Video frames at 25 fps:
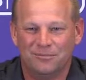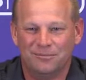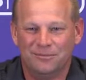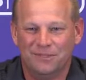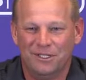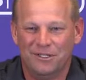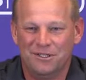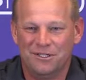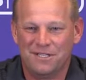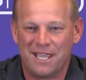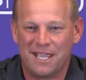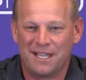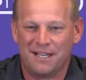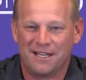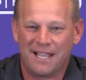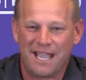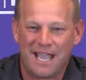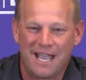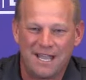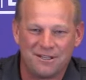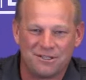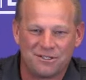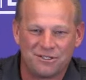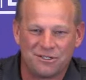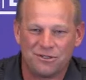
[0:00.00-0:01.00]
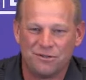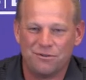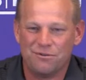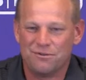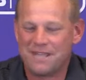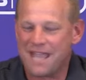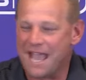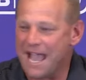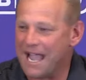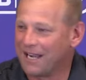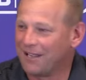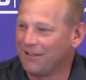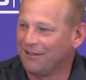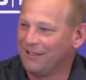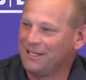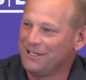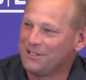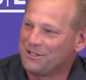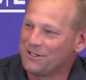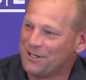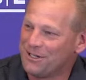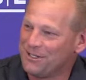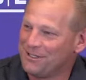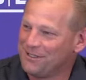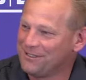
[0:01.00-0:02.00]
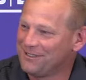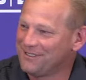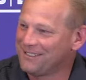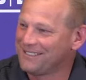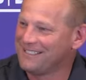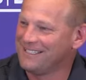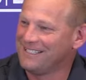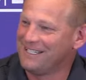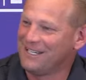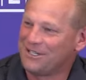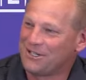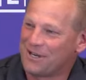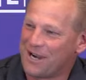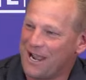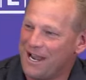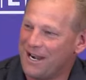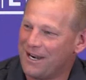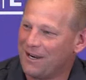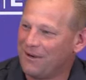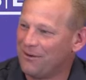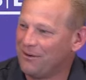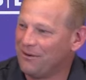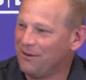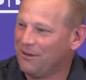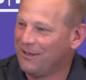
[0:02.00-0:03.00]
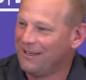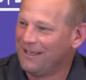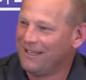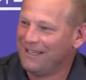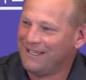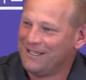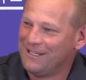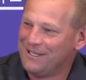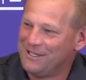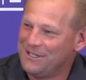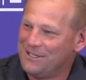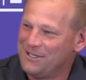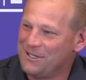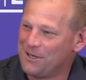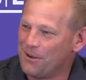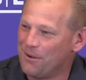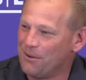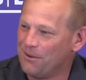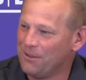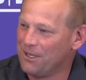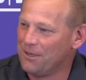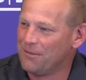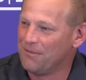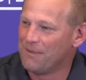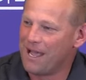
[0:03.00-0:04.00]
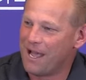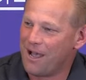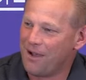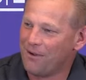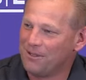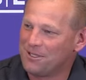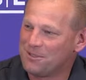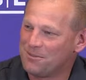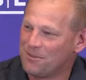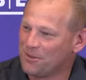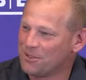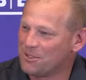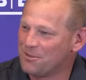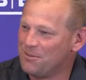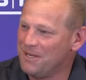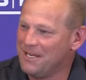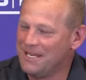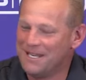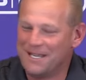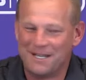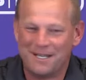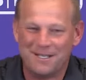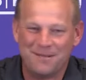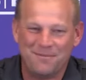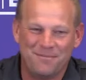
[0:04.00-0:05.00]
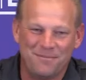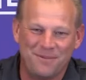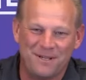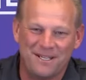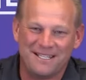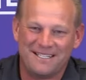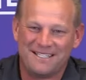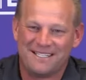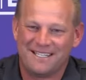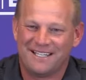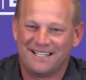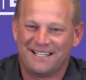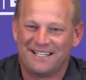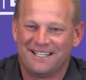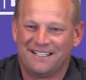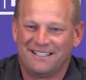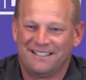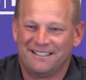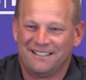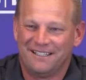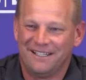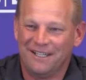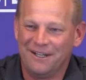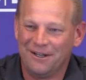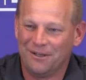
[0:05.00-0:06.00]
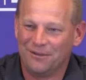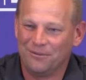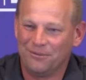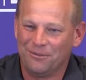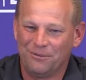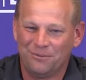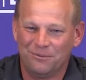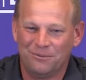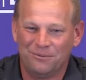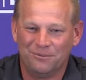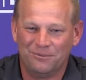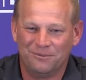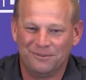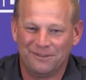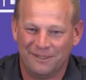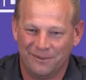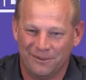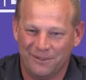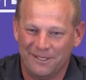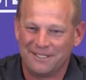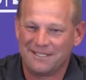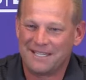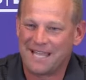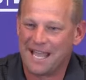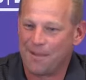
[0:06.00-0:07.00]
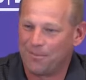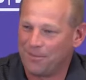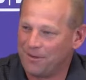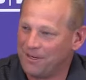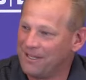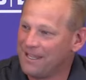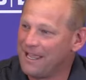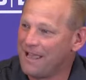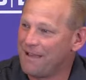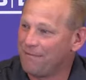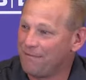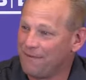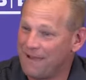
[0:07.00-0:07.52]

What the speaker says: you take guys through tackling drills, and you try to show them how it's supposed to be done. But, when it's happening that